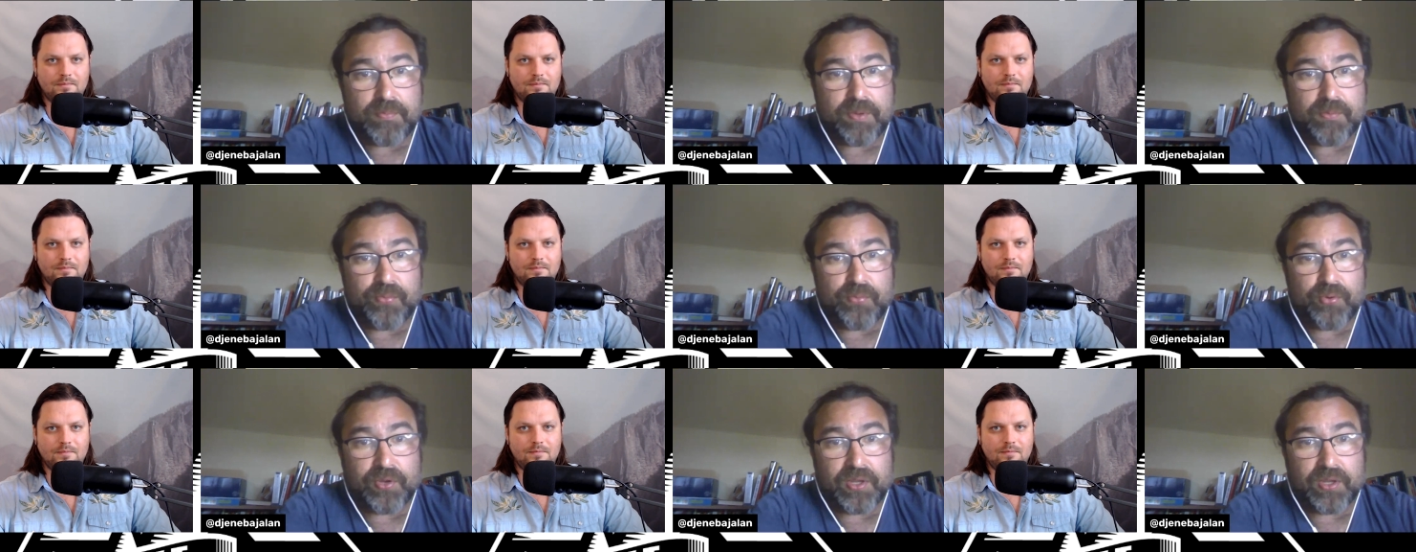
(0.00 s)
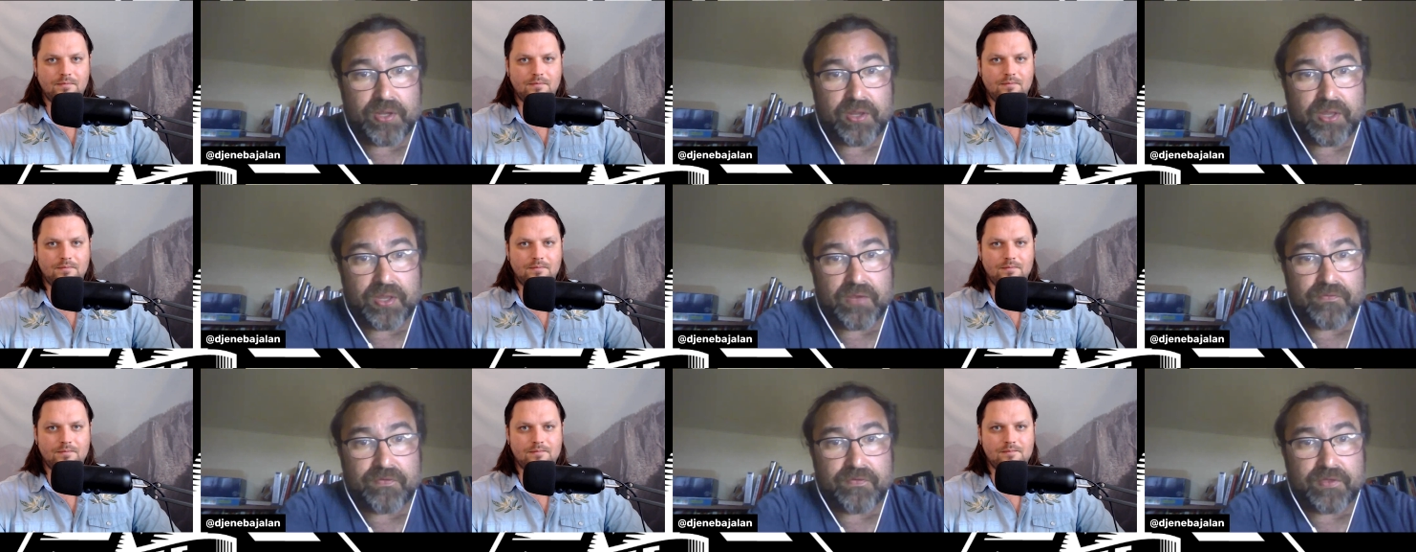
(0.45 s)
Speaker 1: where people
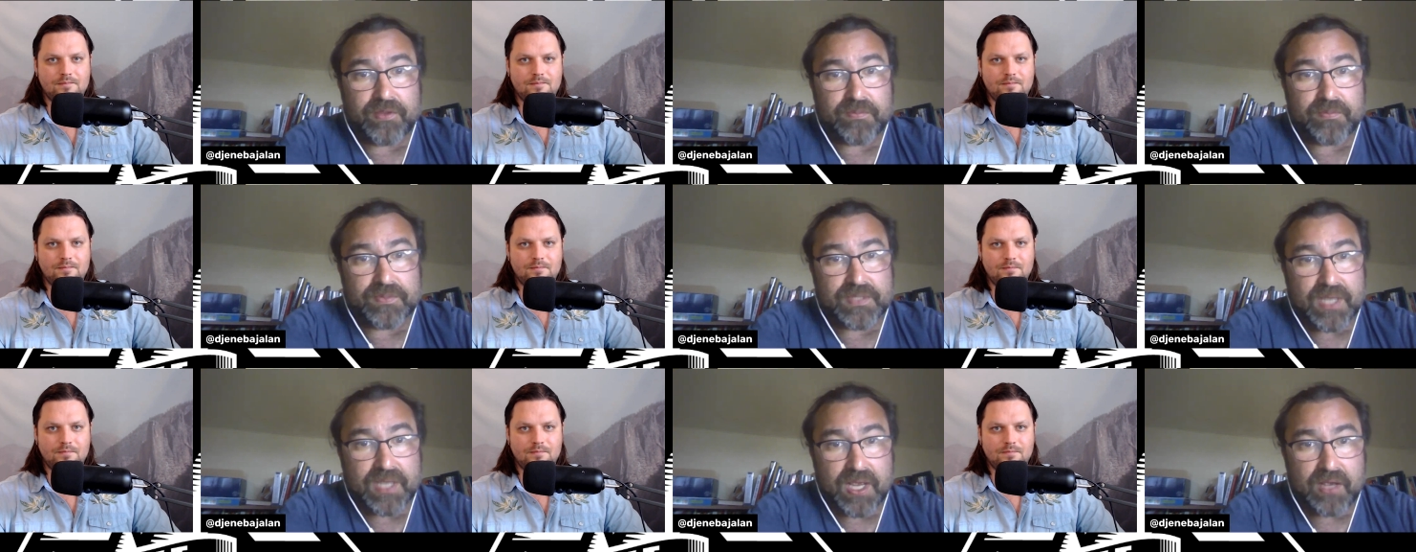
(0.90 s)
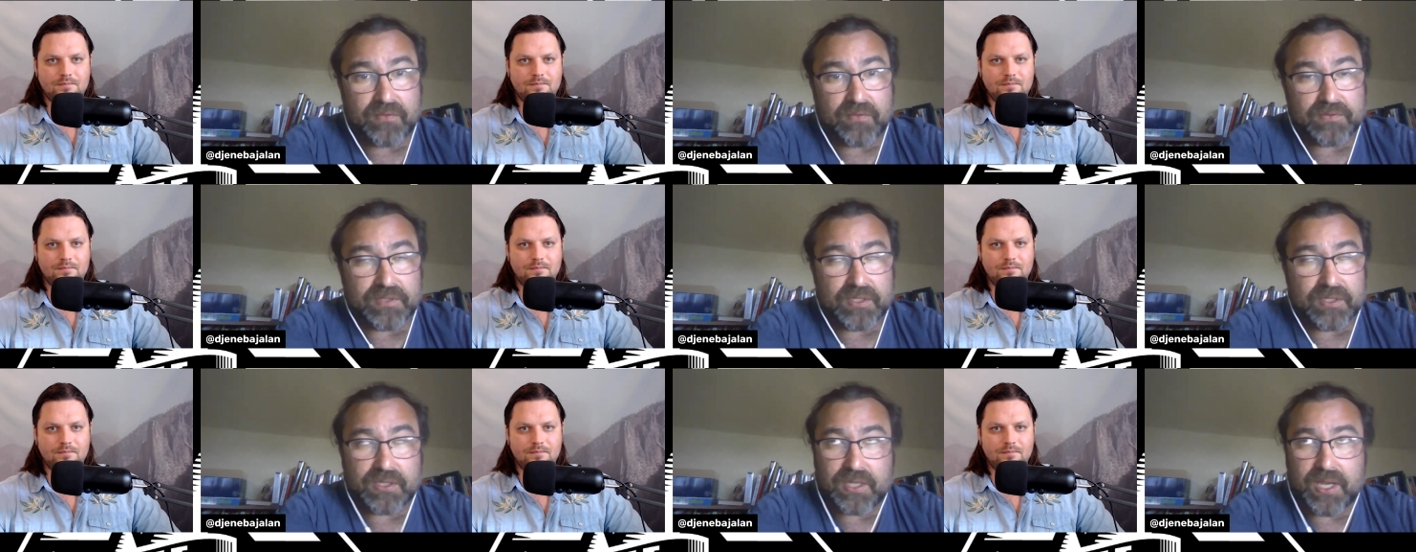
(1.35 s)
can think for
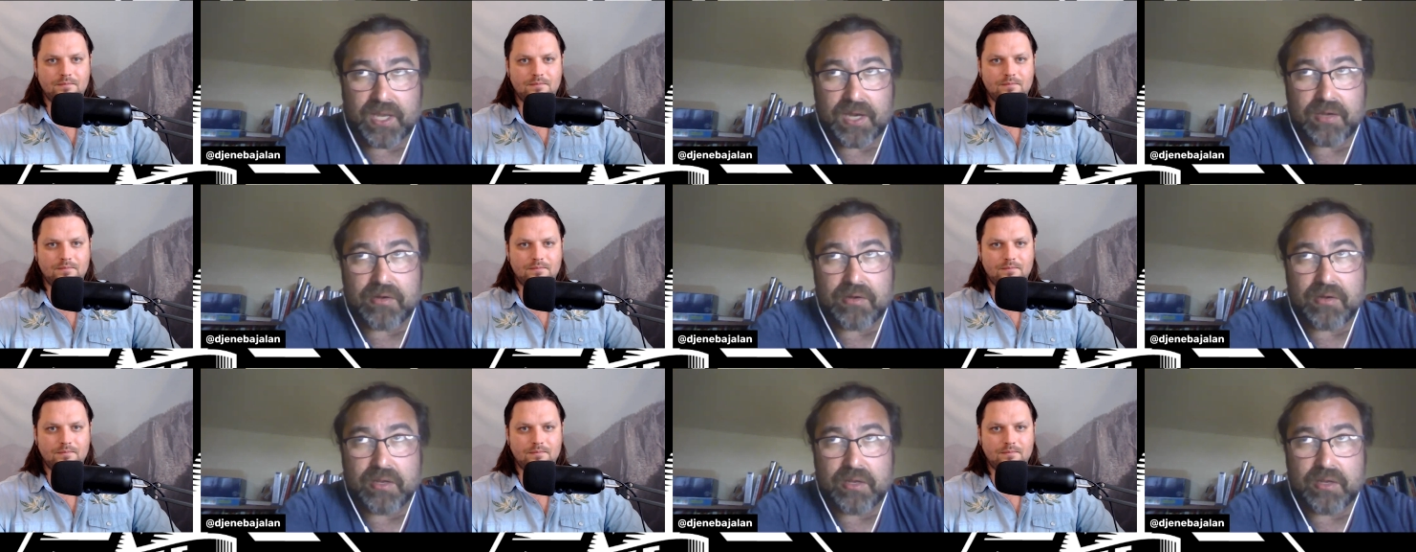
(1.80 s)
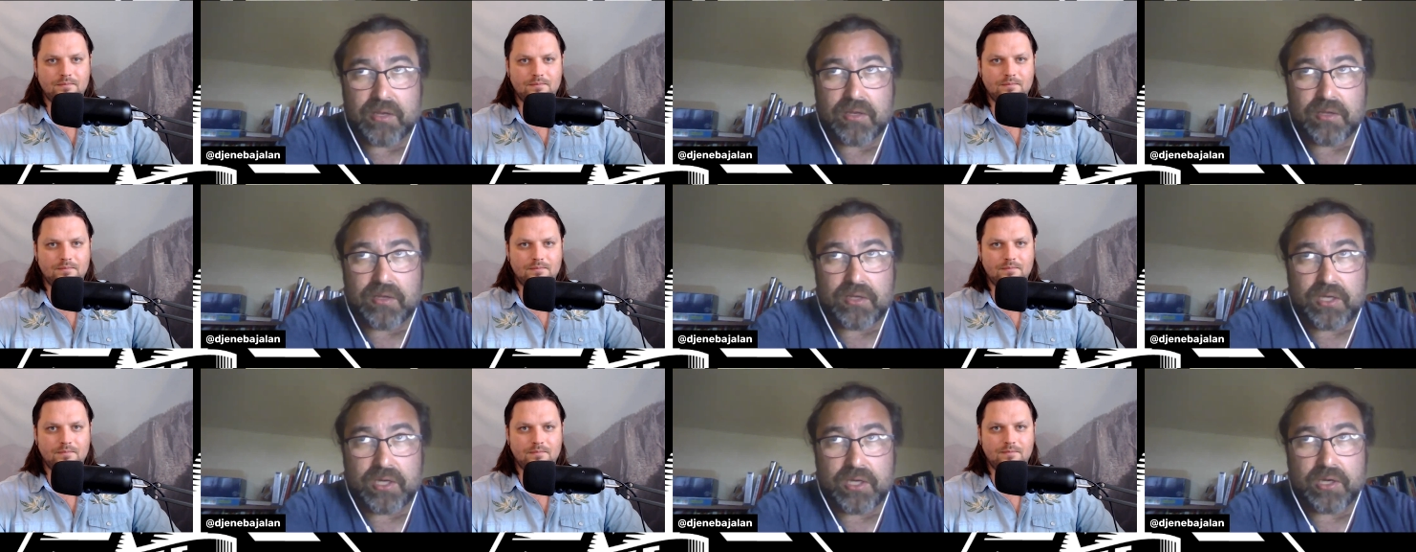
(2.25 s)
themselves and then
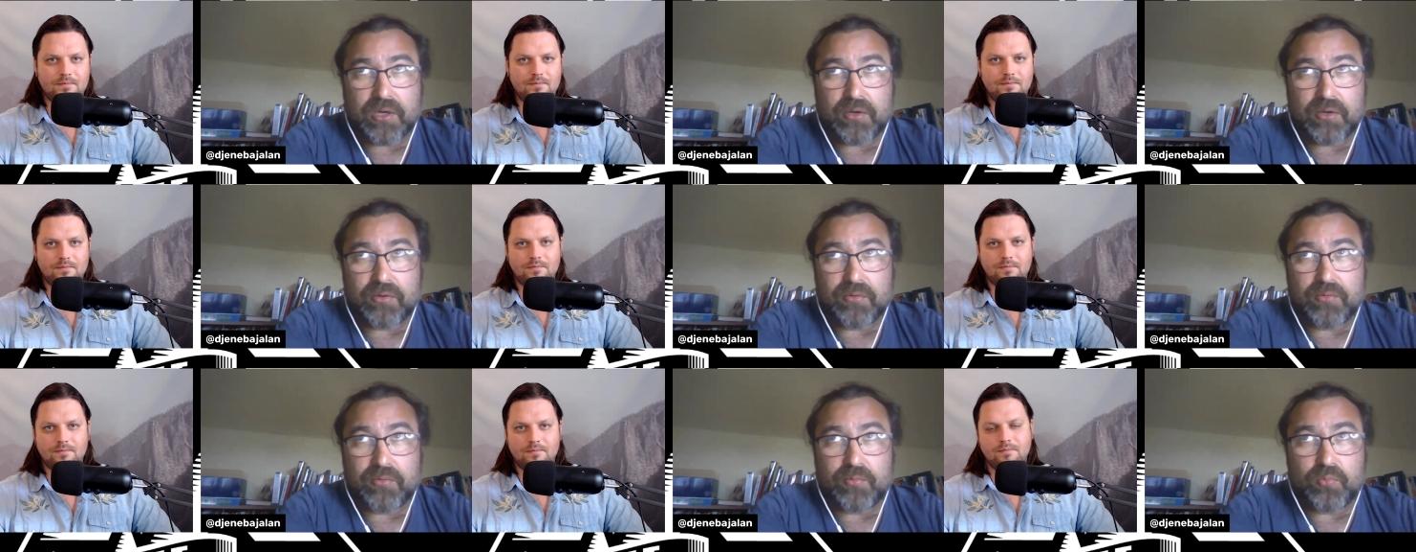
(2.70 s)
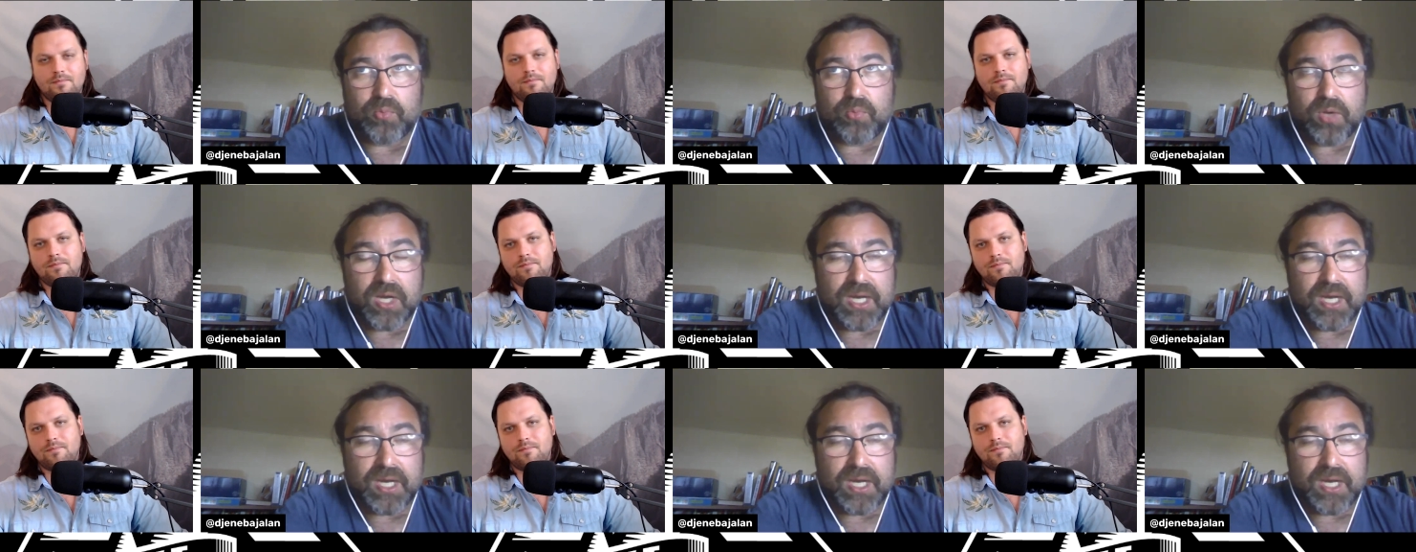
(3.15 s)
you know